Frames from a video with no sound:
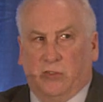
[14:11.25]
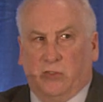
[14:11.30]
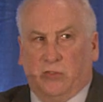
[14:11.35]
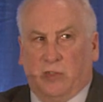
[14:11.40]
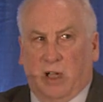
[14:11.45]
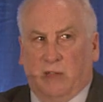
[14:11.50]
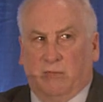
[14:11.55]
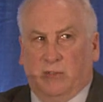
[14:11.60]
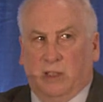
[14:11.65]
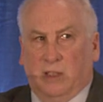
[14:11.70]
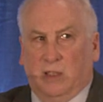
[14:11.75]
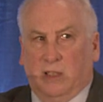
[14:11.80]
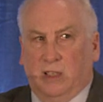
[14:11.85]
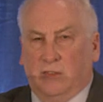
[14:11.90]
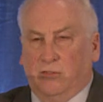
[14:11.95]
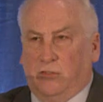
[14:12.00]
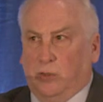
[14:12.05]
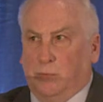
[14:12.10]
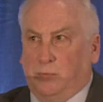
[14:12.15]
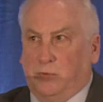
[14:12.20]
travel
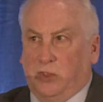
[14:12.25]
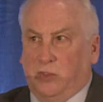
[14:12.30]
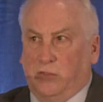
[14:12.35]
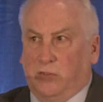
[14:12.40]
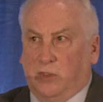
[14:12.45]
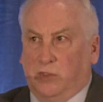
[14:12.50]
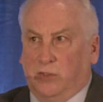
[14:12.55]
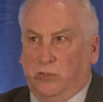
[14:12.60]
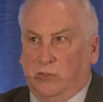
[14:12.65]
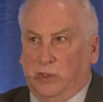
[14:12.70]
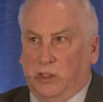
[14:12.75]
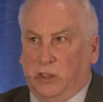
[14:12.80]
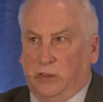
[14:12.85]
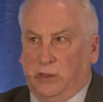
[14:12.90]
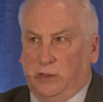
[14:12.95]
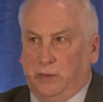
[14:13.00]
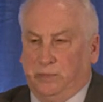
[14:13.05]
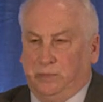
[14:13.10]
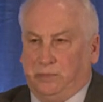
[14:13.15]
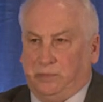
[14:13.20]
and subsistence
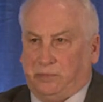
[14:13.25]
rates.